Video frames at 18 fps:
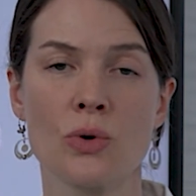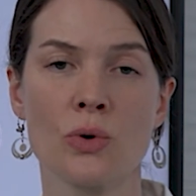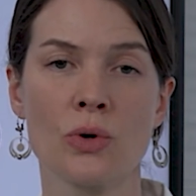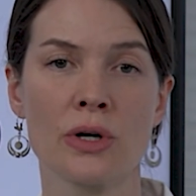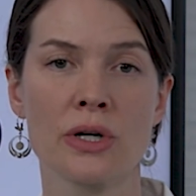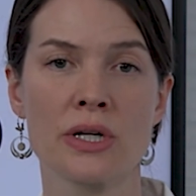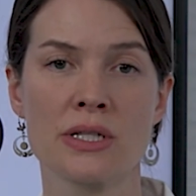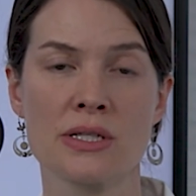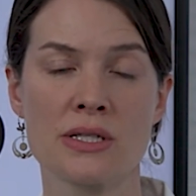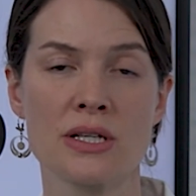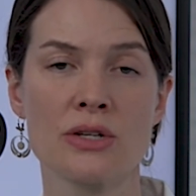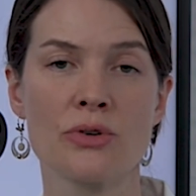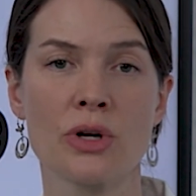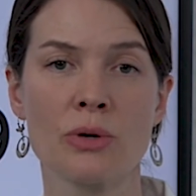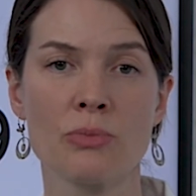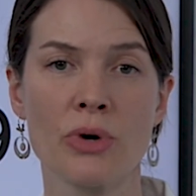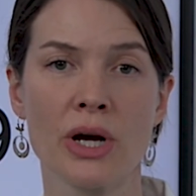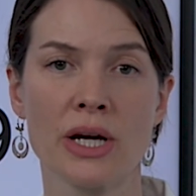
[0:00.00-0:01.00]
or
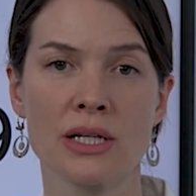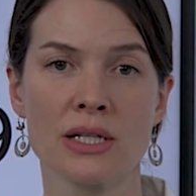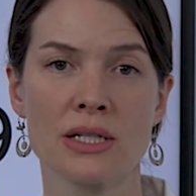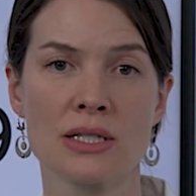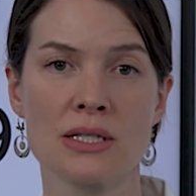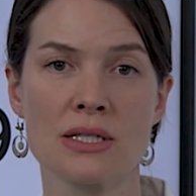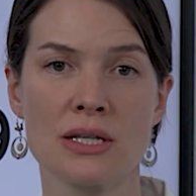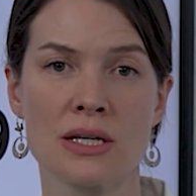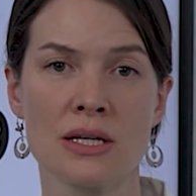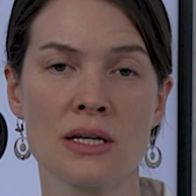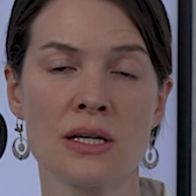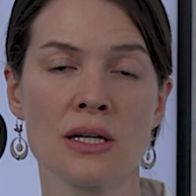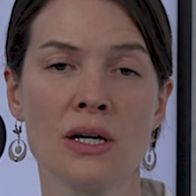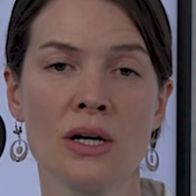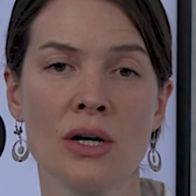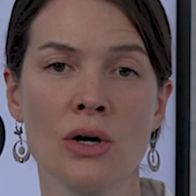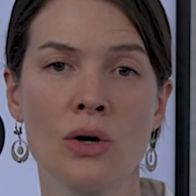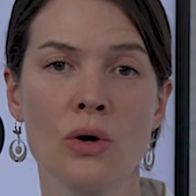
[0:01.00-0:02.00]
considering pregnancy
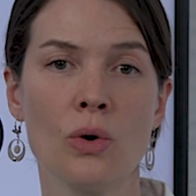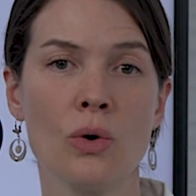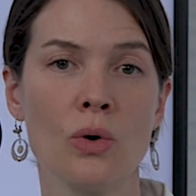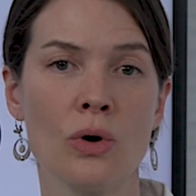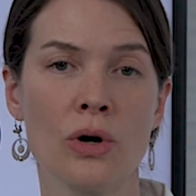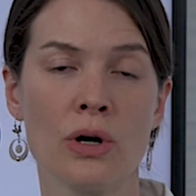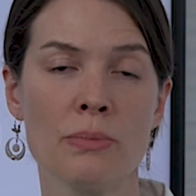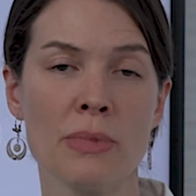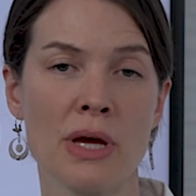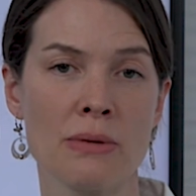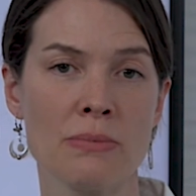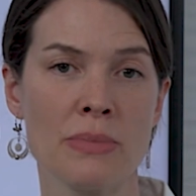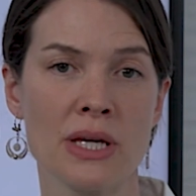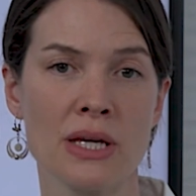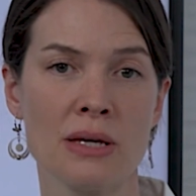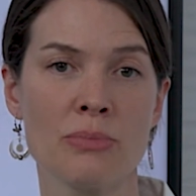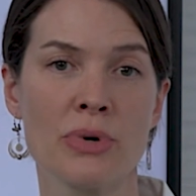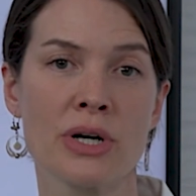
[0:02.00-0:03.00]
or may
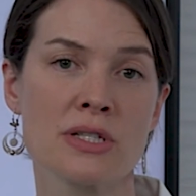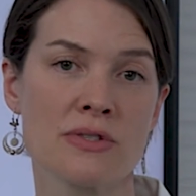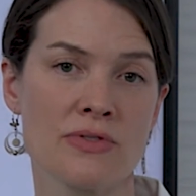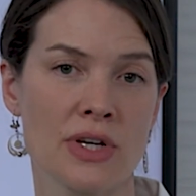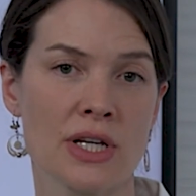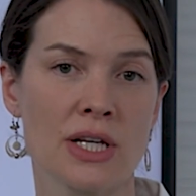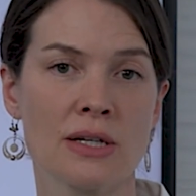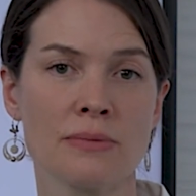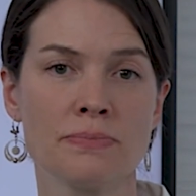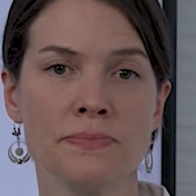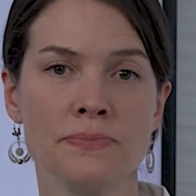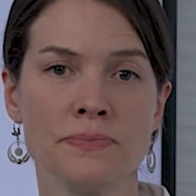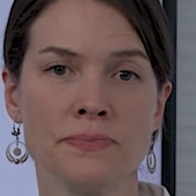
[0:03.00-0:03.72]
be breastfeeding.